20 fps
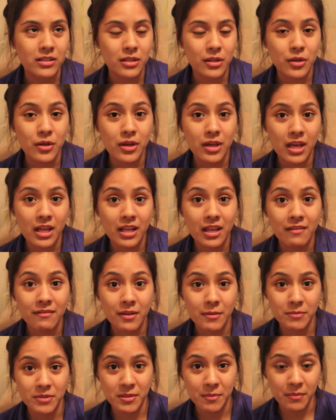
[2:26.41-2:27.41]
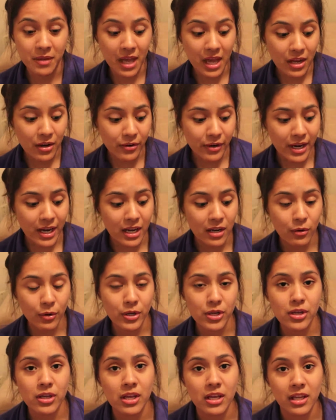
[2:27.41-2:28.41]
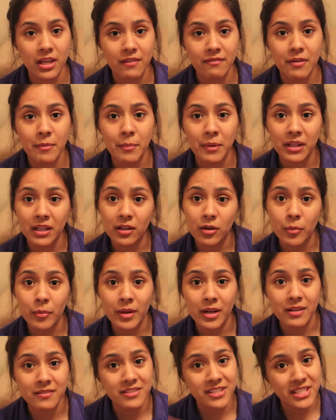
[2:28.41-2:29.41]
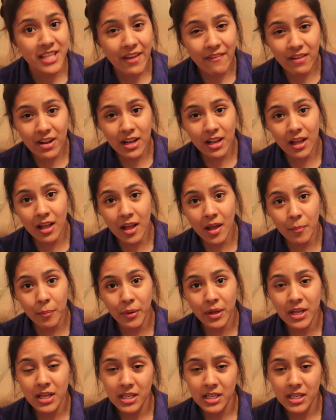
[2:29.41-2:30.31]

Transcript: So you can give them some Gatorade, or you can give them a little bit of 7-Up,